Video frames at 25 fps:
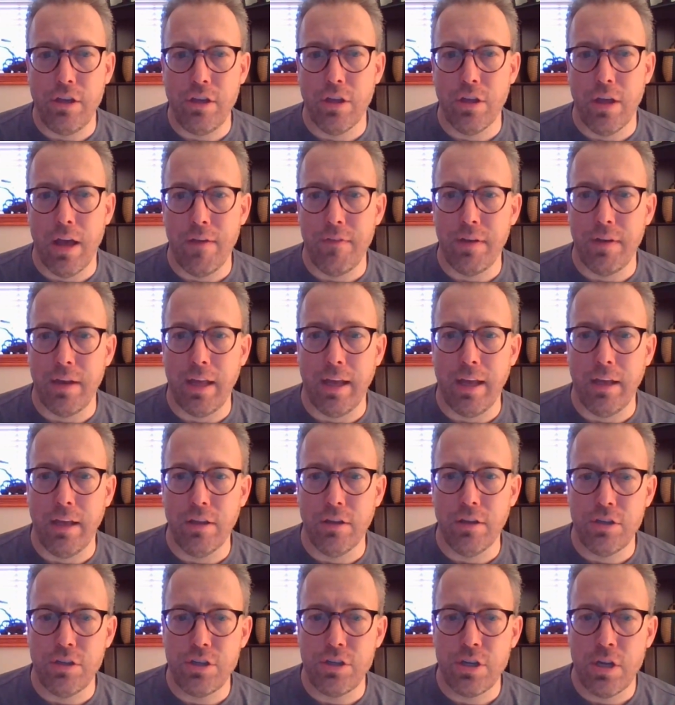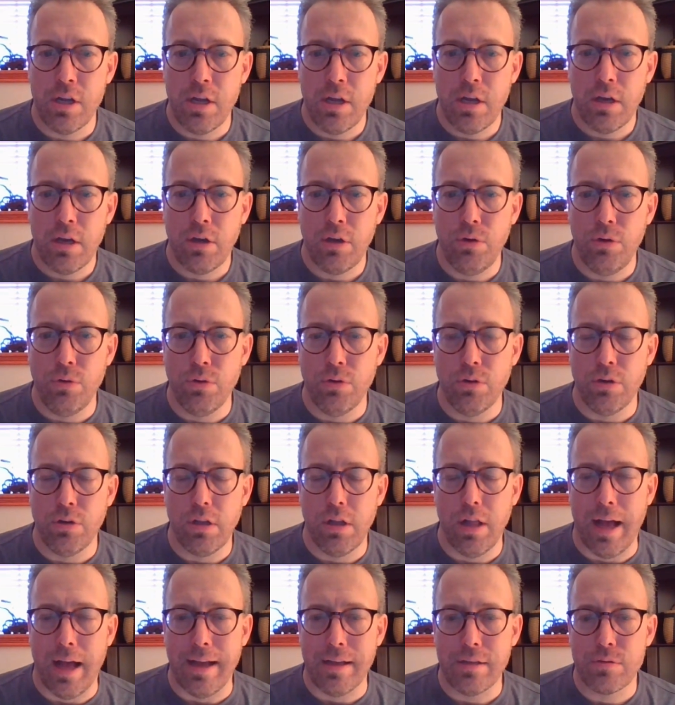you'll have an English Google
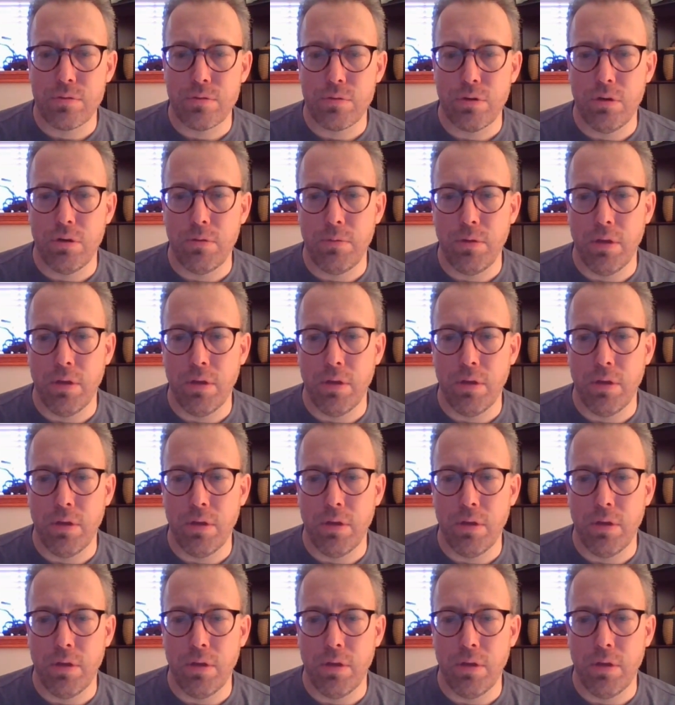Classroom.